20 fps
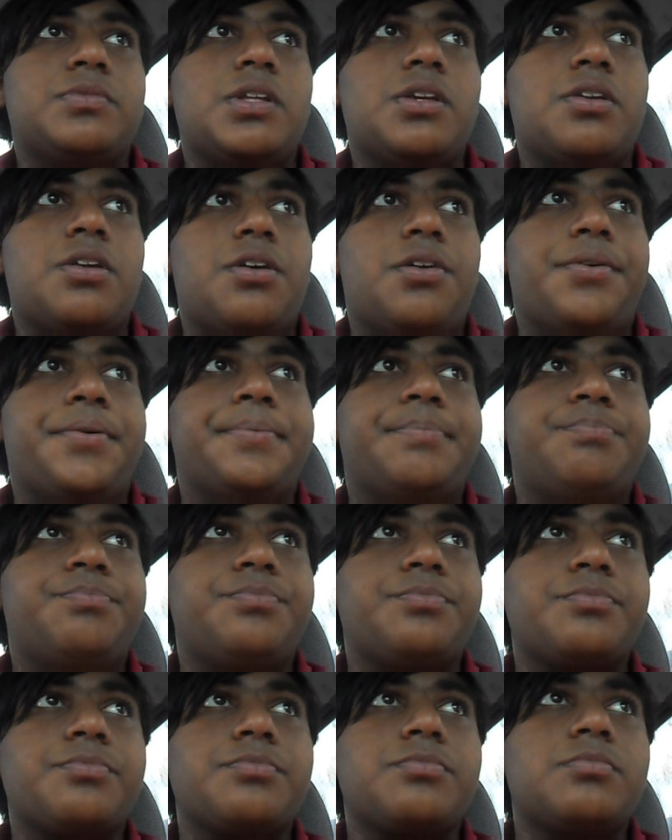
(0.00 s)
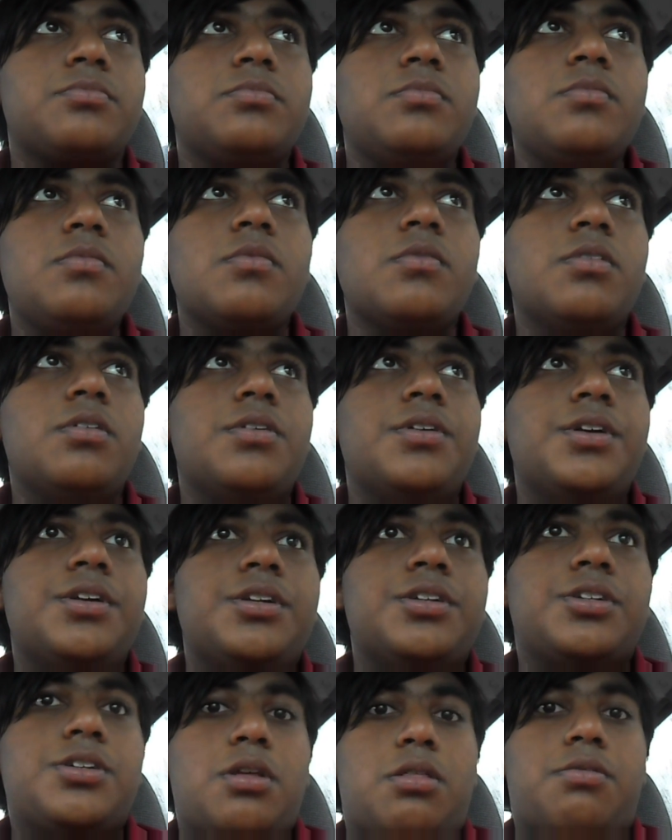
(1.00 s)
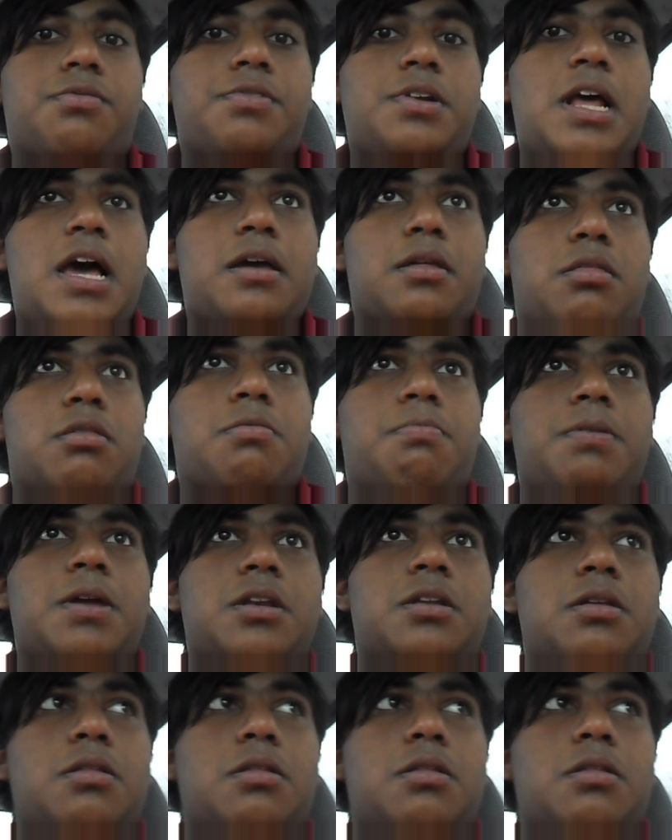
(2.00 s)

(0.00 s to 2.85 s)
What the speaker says: you know, just relax a